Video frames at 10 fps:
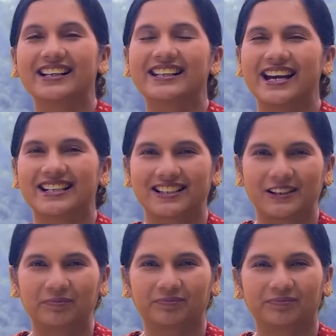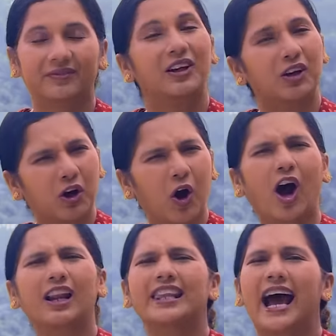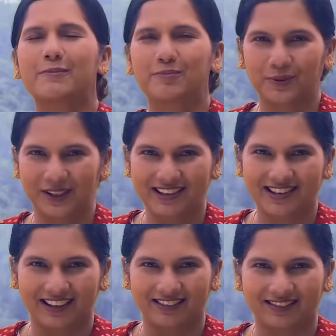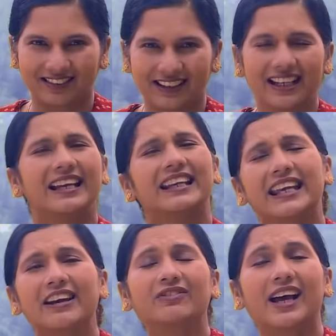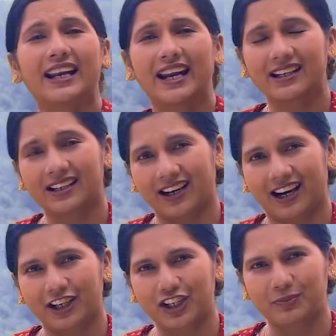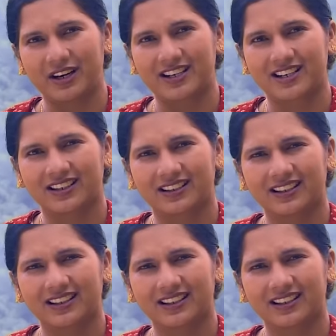a letter. Call that person. Give that encouragement.